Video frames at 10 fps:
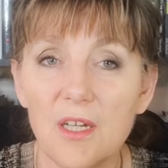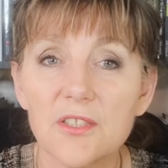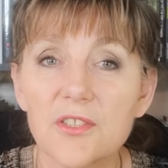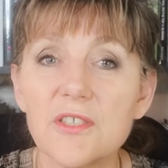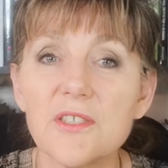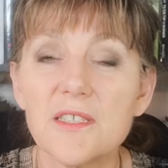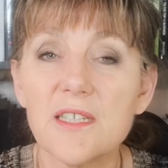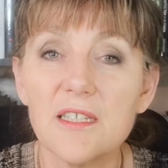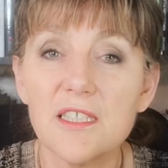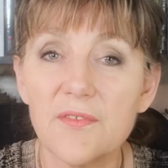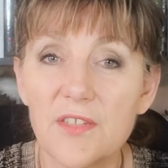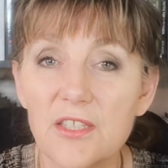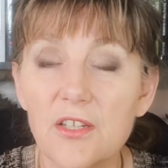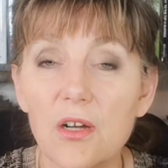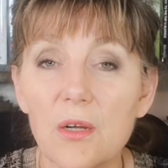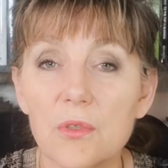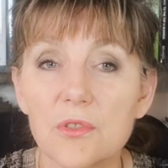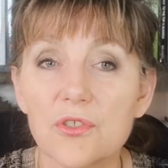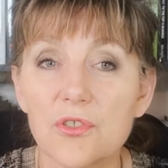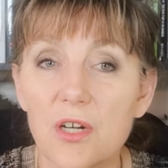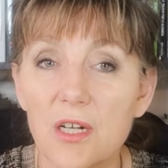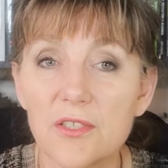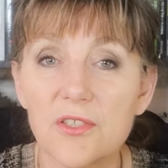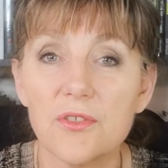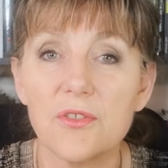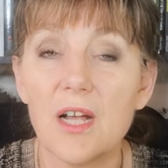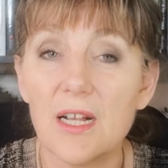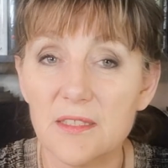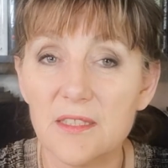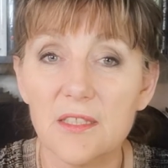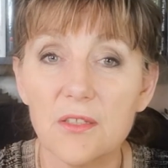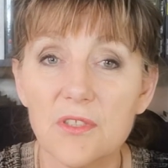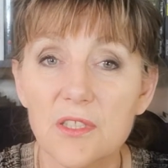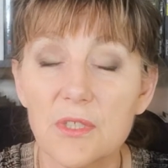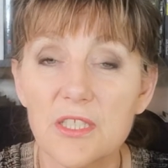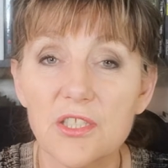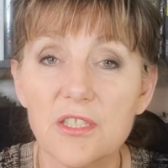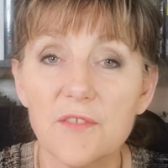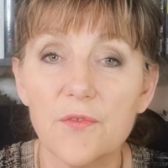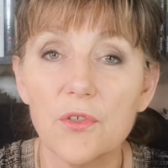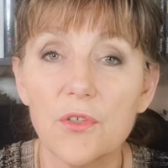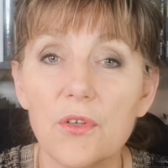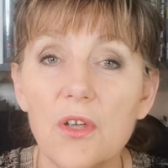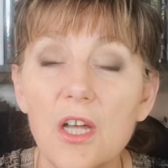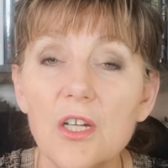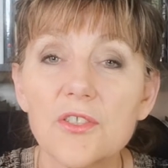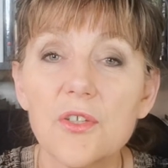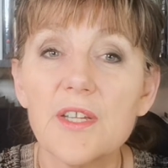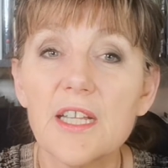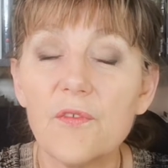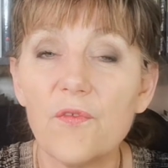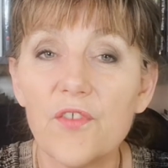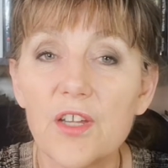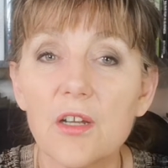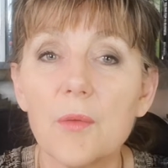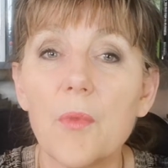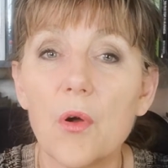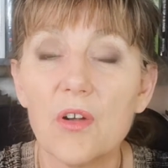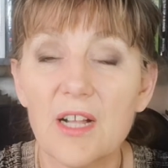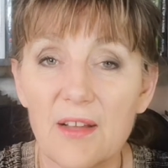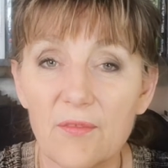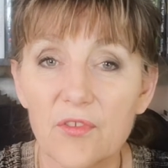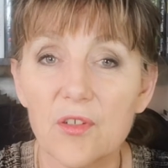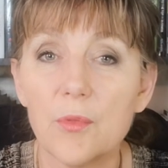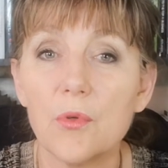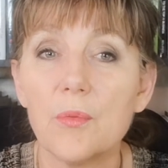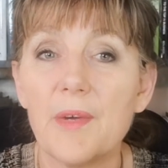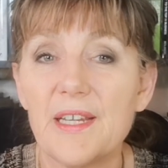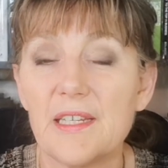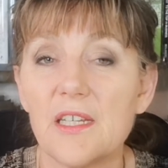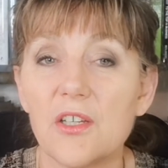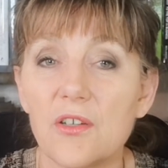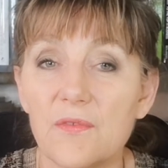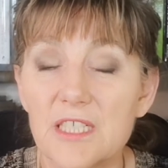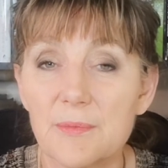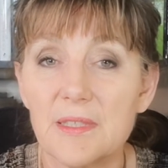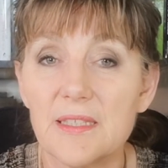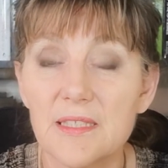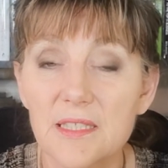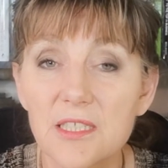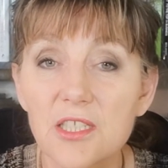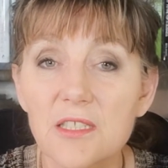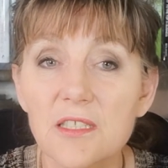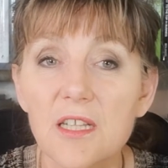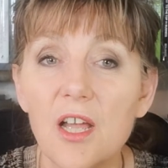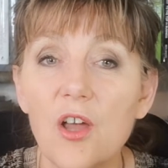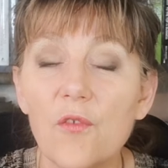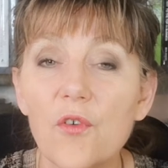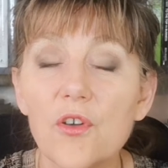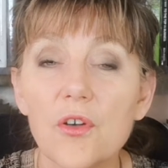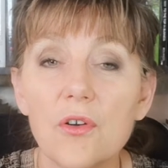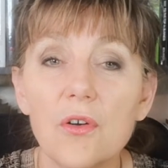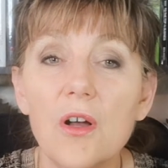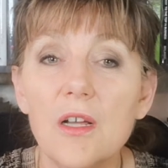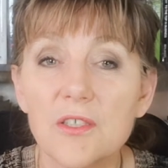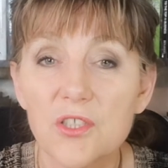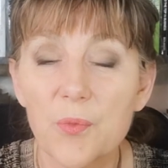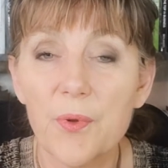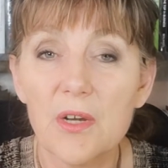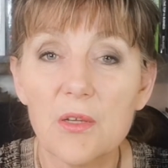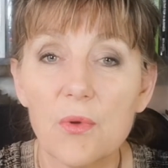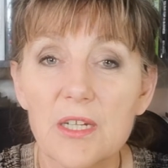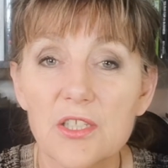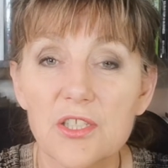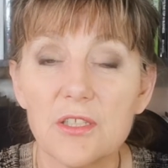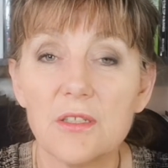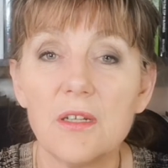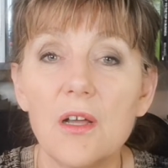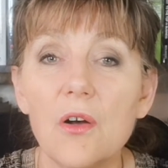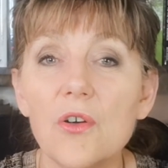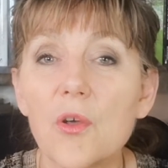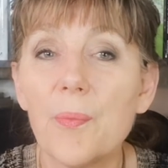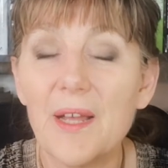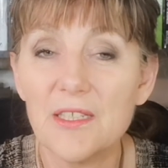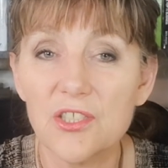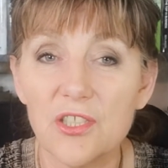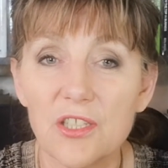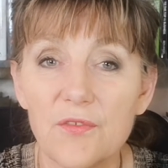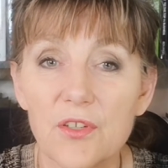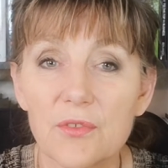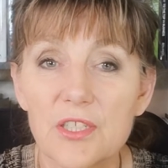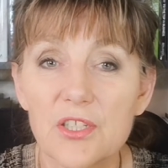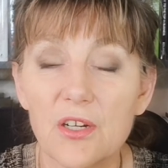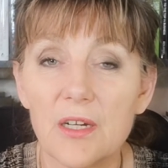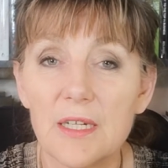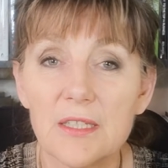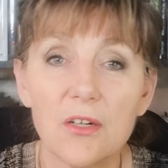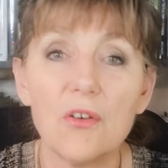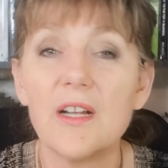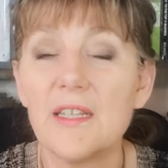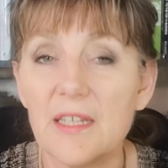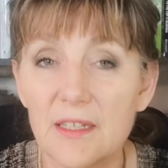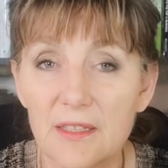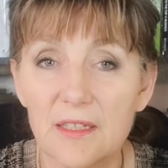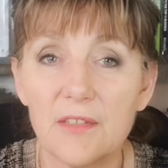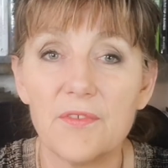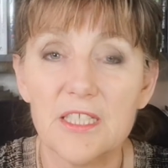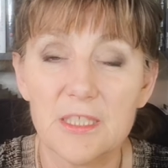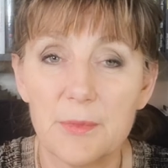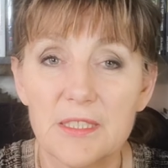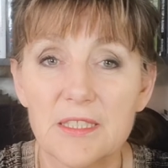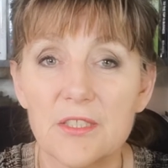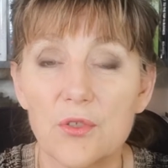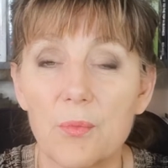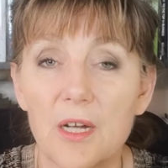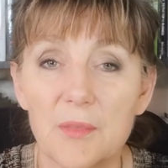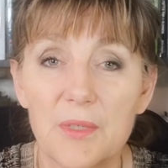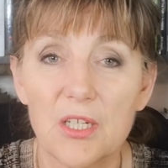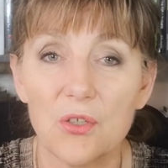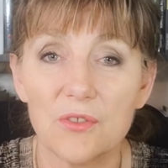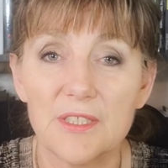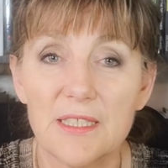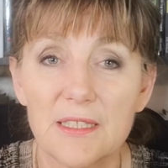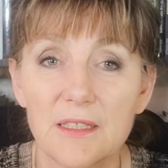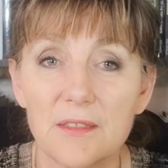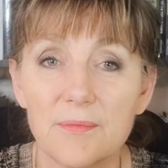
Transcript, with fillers: So in today's video, I will try to answer those questions for you so you can feel more comfortable making your investment decisions for your superannuation or your pension if you're retired, or any other investments that you might be holding.